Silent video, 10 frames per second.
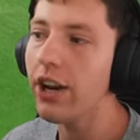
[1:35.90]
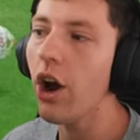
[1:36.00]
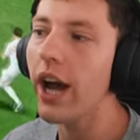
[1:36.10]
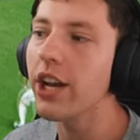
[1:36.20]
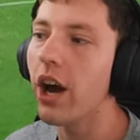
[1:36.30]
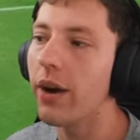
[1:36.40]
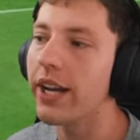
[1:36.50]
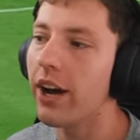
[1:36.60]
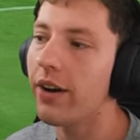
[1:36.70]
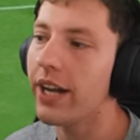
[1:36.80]
I know, I know,
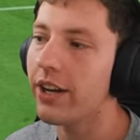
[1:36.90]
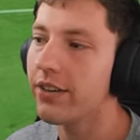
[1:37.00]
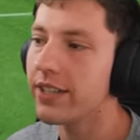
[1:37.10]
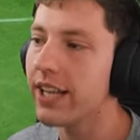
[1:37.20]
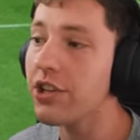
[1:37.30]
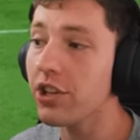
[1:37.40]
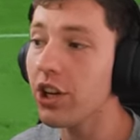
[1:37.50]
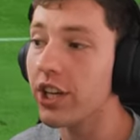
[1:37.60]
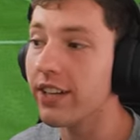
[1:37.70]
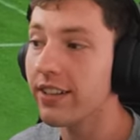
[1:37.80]
I know, I know.
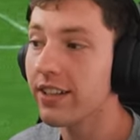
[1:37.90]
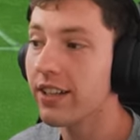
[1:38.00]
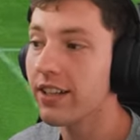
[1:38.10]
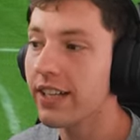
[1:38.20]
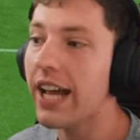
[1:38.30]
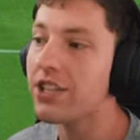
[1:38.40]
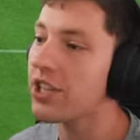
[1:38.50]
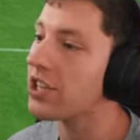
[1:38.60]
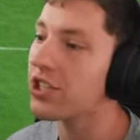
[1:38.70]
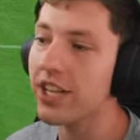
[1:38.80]
Doesn't look it. That's
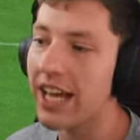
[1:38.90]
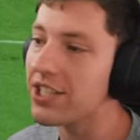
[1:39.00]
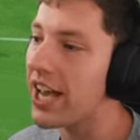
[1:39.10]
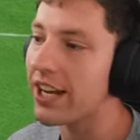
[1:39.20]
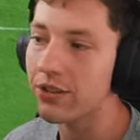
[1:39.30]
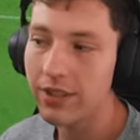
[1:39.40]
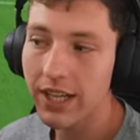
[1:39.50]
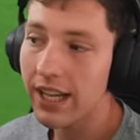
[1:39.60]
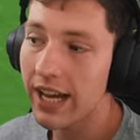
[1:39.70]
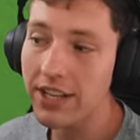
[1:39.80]
such a delayed tackle.
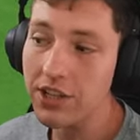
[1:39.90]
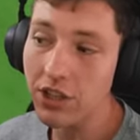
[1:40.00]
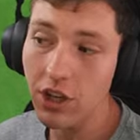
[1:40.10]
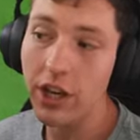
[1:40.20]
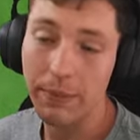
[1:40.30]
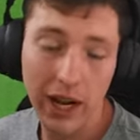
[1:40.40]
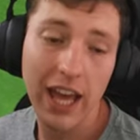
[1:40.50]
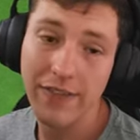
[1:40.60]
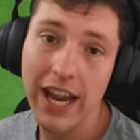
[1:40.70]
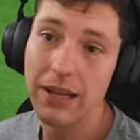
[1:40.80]
It doesn't look it, but
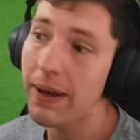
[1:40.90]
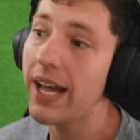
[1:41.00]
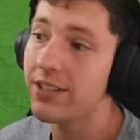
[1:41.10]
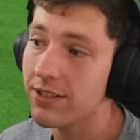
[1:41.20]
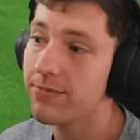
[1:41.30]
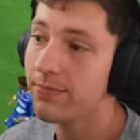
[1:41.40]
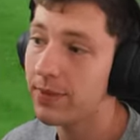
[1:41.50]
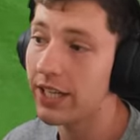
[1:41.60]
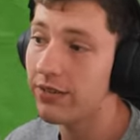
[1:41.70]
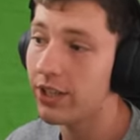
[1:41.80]
I have eighty pace.
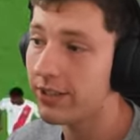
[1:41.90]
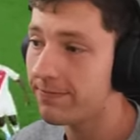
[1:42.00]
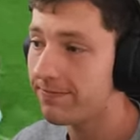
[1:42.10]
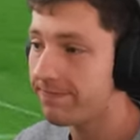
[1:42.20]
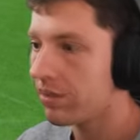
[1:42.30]
Believe it or not.